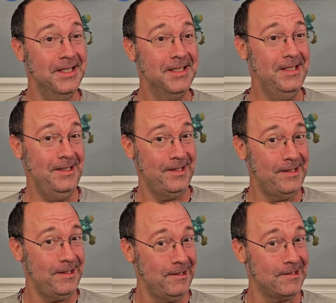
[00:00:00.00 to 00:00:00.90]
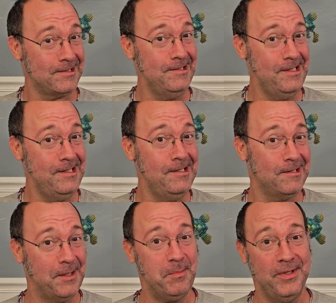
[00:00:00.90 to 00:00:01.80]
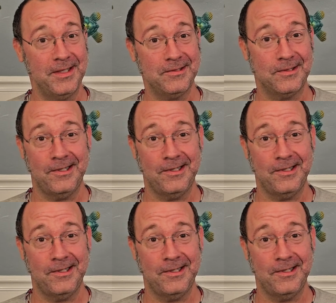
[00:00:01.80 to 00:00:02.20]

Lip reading: and you think you can sneak in a couple extra